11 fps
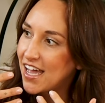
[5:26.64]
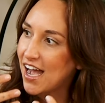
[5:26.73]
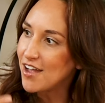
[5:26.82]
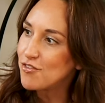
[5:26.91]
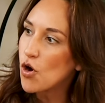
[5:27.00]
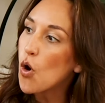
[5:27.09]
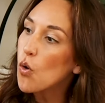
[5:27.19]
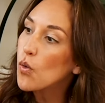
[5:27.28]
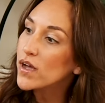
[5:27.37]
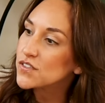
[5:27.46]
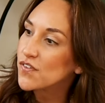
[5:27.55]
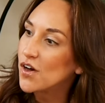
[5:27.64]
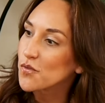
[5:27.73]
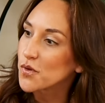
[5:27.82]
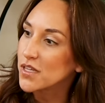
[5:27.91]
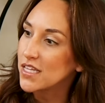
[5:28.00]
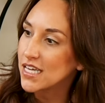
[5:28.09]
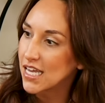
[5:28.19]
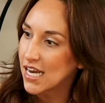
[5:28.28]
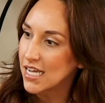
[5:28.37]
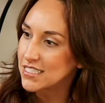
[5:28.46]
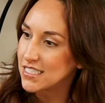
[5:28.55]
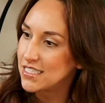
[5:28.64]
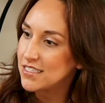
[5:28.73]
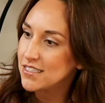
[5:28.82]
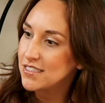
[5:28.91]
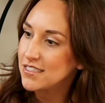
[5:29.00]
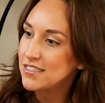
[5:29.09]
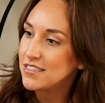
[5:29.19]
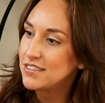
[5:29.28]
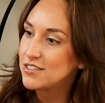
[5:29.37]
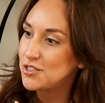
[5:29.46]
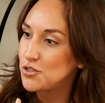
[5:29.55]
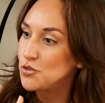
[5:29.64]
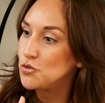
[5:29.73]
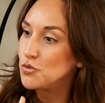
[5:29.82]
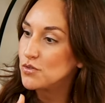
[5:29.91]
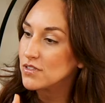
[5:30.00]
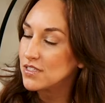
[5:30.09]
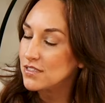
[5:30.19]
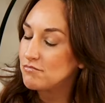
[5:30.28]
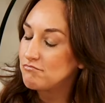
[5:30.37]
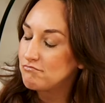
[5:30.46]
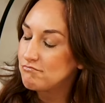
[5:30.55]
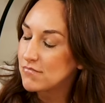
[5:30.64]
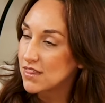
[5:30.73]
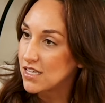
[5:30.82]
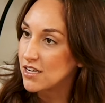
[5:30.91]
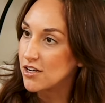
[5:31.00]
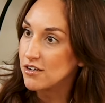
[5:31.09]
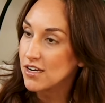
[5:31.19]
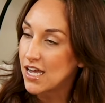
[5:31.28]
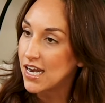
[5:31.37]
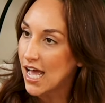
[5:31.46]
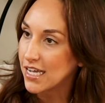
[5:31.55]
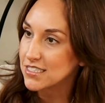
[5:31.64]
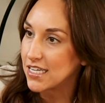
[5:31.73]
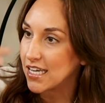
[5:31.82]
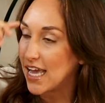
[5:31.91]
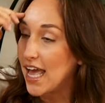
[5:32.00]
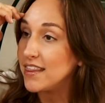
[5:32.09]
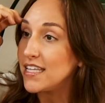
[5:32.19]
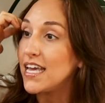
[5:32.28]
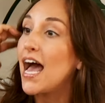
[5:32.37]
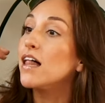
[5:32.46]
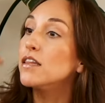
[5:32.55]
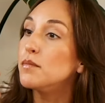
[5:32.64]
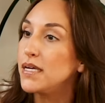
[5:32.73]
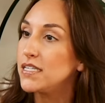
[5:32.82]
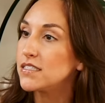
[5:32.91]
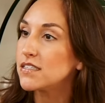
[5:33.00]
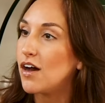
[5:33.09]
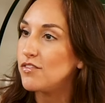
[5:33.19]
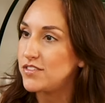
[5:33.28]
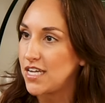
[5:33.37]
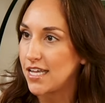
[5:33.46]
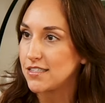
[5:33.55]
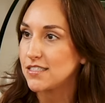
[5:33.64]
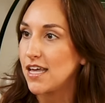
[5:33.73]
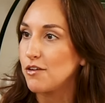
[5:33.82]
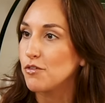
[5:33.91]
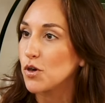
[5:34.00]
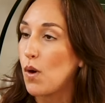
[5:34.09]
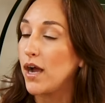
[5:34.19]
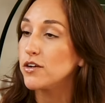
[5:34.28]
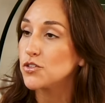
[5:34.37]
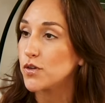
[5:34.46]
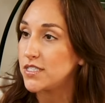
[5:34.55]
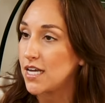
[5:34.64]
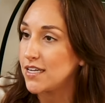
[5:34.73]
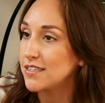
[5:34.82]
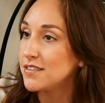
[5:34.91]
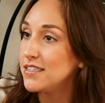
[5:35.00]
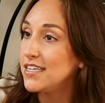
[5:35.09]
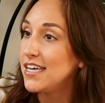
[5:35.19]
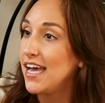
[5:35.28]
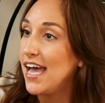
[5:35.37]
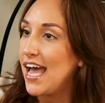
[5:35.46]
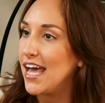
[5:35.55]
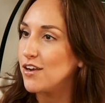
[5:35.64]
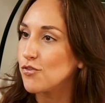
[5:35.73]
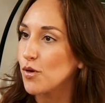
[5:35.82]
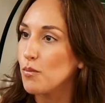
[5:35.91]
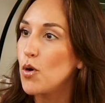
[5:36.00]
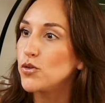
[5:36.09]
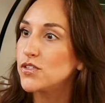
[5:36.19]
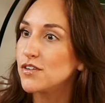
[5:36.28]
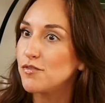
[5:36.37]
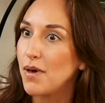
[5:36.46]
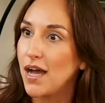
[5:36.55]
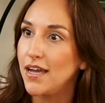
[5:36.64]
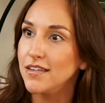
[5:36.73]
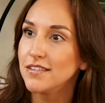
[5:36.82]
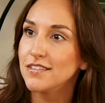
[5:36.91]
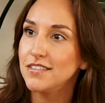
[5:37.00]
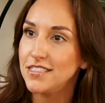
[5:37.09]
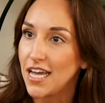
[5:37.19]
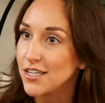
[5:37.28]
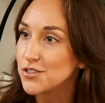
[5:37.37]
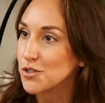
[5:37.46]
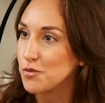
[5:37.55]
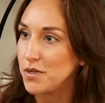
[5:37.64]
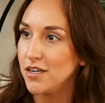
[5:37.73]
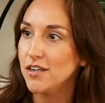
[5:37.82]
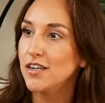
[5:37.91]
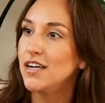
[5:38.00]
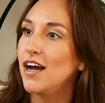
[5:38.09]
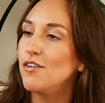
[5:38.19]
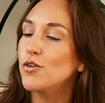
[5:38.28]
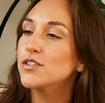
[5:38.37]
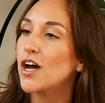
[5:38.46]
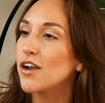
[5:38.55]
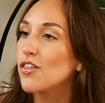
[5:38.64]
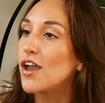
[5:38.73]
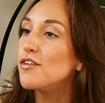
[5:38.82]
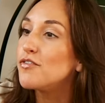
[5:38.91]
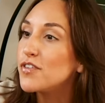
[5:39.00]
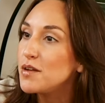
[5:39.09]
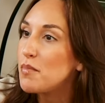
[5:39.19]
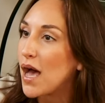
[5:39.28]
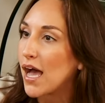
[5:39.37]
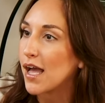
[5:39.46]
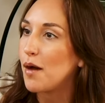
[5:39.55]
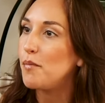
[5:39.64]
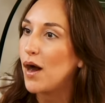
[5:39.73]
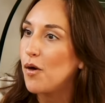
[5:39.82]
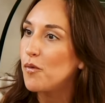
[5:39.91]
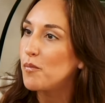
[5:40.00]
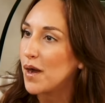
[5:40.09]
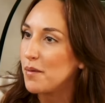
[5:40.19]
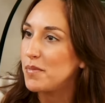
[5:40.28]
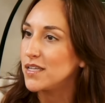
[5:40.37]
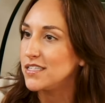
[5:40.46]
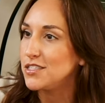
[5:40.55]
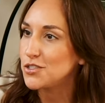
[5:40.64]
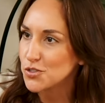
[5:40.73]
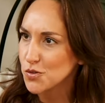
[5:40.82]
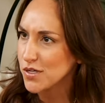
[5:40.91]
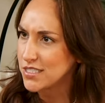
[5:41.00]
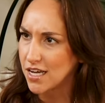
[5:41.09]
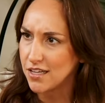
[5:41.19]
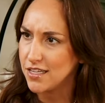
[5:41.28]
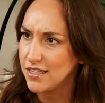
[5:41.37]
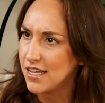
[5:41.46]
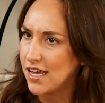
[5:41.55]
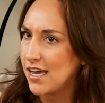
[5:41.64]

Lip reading: I've always felt really connected to theater and acting and the element of dance that requires storytelling. And for most of my dance career, I've always gotten a lot of feedback about my ability to storytell, and